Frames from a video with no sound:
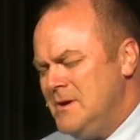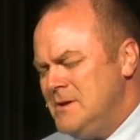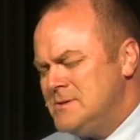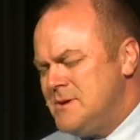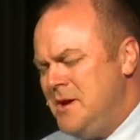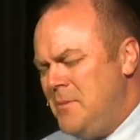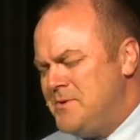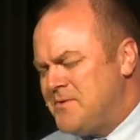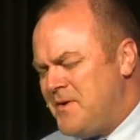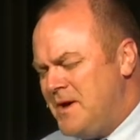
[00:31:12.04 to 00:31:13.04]
So help
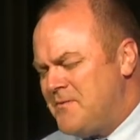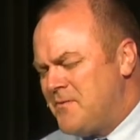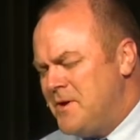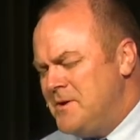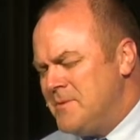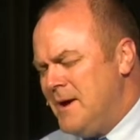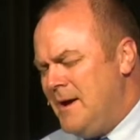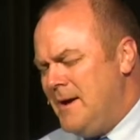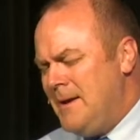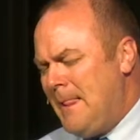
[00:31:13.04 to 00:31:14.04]
us find freedom,
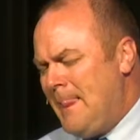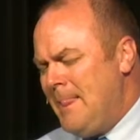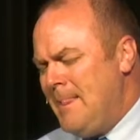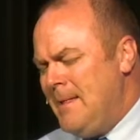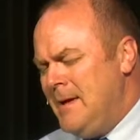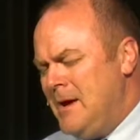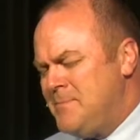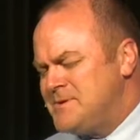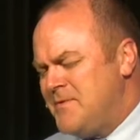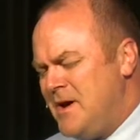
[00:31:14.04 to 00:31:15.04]
God. Help
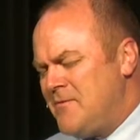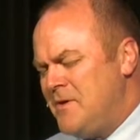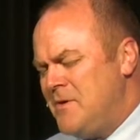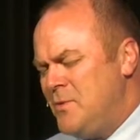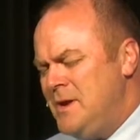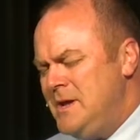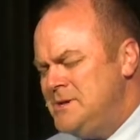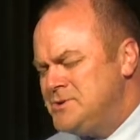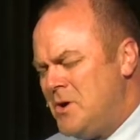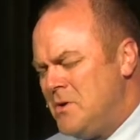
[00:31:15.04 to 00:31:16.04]
us find freedom. We
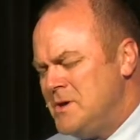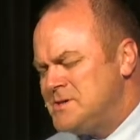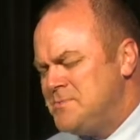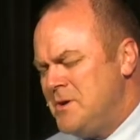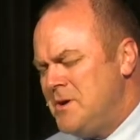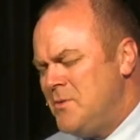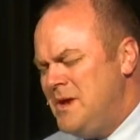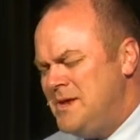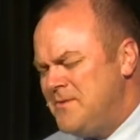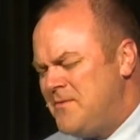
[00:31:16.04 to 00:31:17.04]
need your Holy Spirit. We
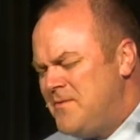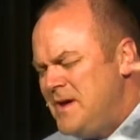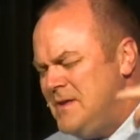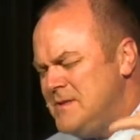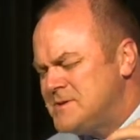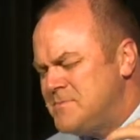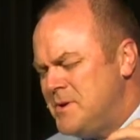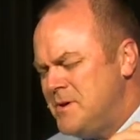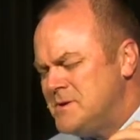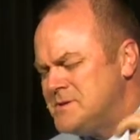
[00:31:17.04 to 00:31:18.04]
need to feed the
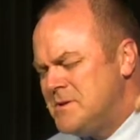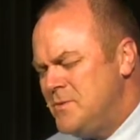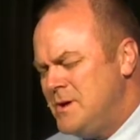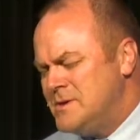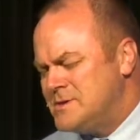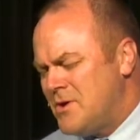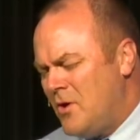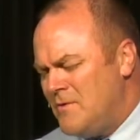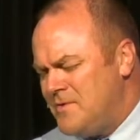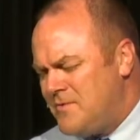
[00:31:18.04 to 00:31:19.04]
Spirit so that we can
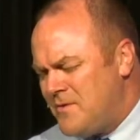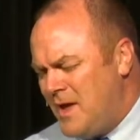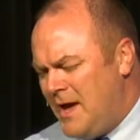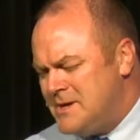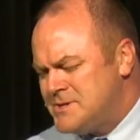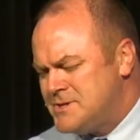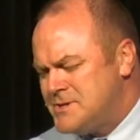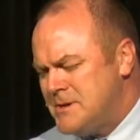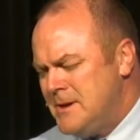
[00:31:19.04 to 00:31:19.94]
starve the flesh.